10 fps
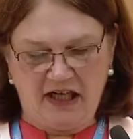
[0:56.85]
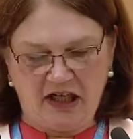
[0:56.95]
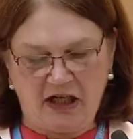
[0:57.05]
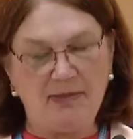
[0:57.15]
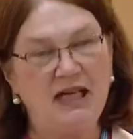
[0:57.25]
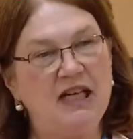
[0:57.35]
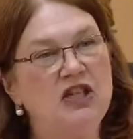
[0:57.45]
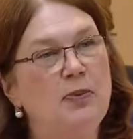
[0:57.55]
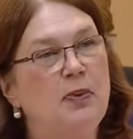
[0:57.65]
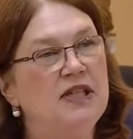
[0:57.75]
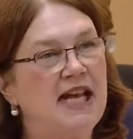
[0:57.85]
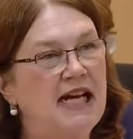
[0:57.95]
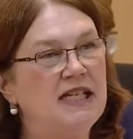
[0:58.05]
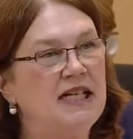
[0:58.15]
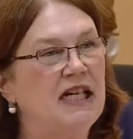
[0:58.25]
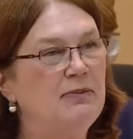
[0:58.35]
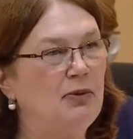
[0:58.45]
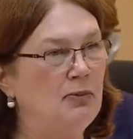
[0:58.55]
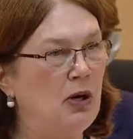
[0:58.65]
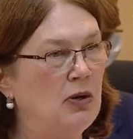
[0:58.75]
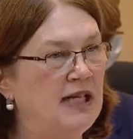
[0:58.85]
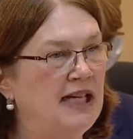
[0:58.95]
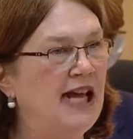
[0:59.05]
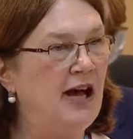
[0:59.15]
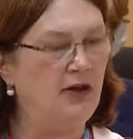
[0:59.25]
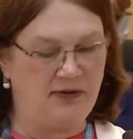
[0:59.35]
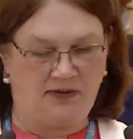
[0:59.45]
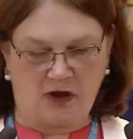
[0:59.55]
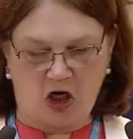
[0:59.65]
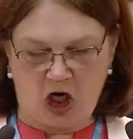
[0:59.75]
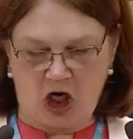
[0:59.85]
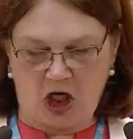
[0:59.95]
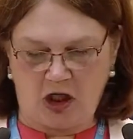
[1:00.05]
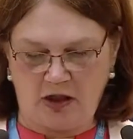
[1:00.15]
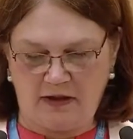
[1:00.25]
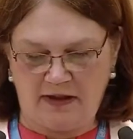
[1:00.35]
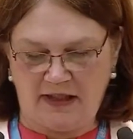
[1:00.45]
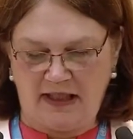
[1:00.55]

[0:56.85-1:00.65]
committed to protecting and promoting health for all.